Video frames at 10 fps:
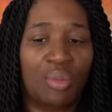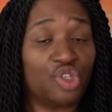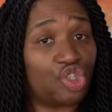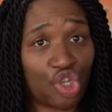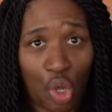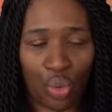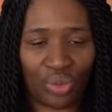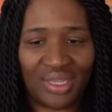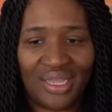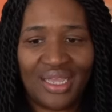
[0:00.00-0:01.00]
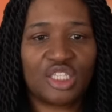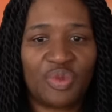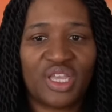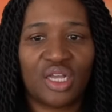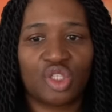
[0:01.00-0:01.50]
Michonne is
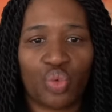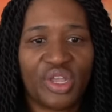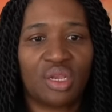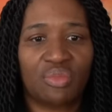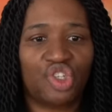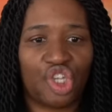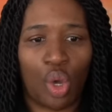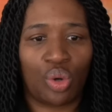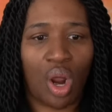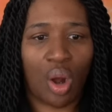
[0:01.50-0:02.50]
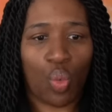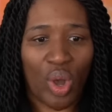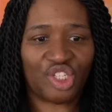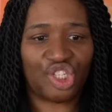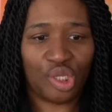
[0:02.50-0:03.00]
because Rick and Michonne are
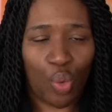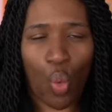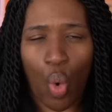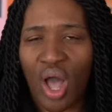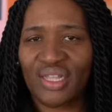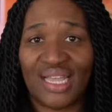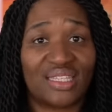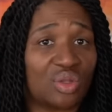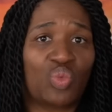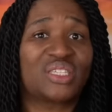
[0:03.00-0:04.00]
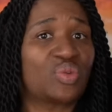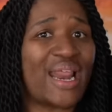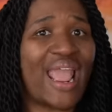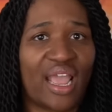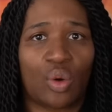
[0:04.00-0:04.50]
what she wants. That's what's
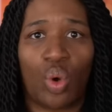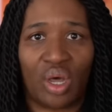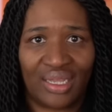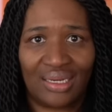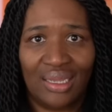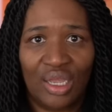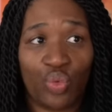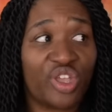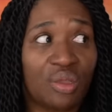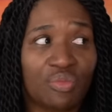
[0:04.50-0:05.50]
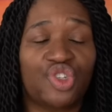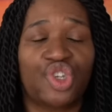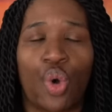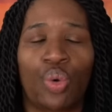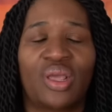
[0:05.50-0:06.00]
what Anne wanted. Rick and
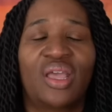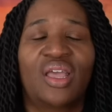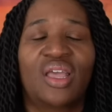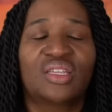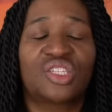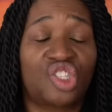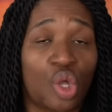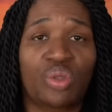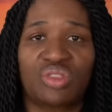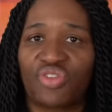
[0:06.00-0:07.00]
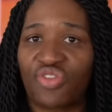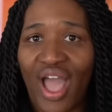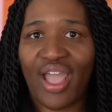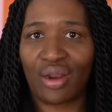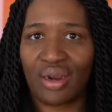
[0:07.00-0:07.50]
Michonne stoked the
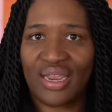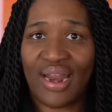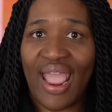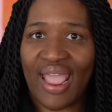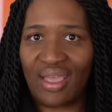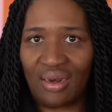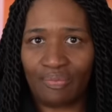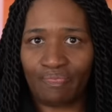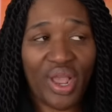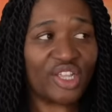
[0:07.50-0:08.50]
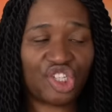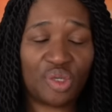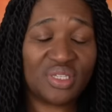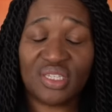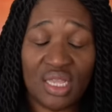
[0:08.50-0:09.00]
fire in Anne, right? She
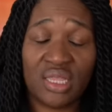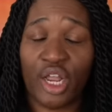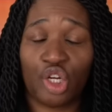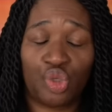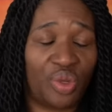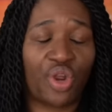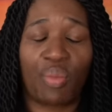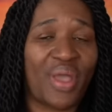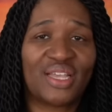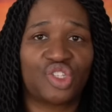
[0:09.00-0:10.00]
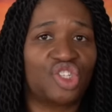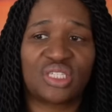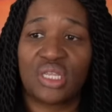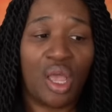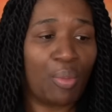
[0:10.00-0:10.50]
was sitting there doing her best to
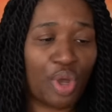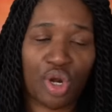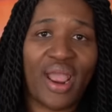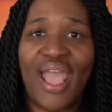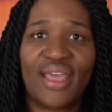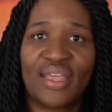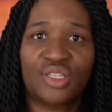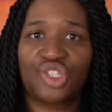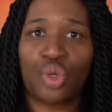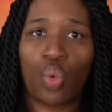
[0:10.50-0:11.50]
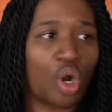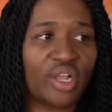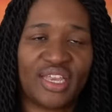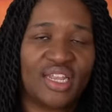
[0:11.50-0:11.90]
just put her head into the work